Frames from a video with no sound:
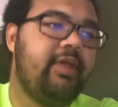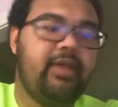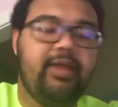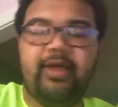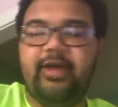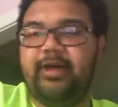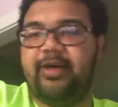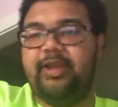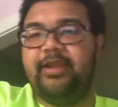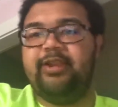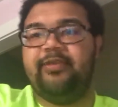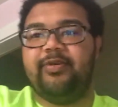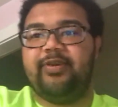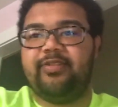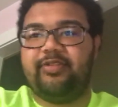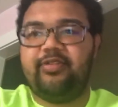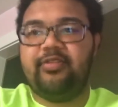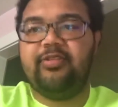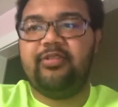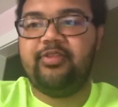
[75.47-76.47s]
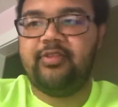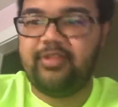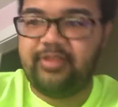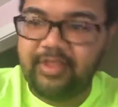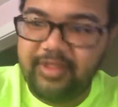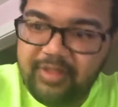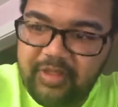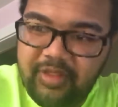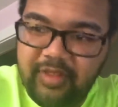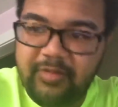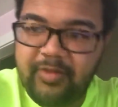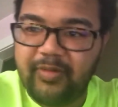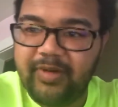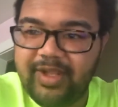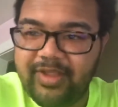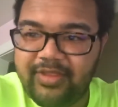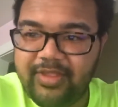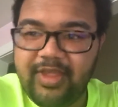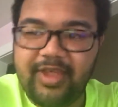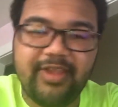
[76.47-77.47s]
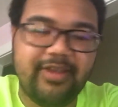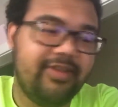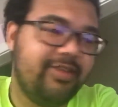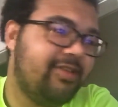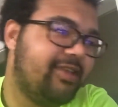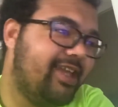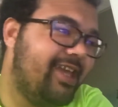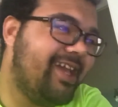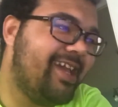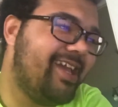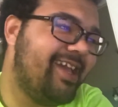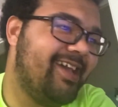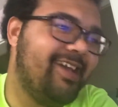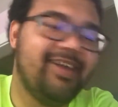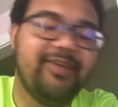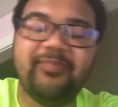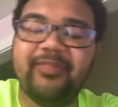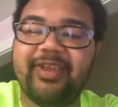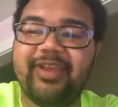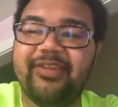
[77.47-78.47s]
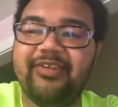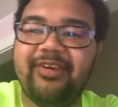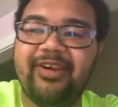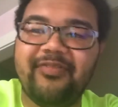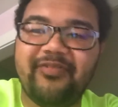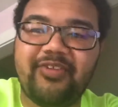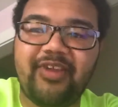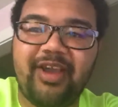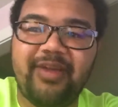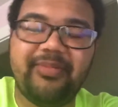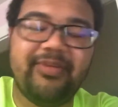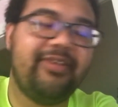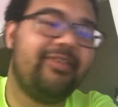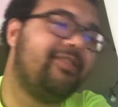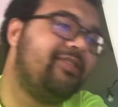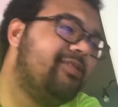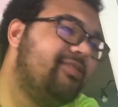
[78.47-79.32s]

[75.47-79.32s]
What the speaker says: Anyways, the census of 2010. I'm getting off topic.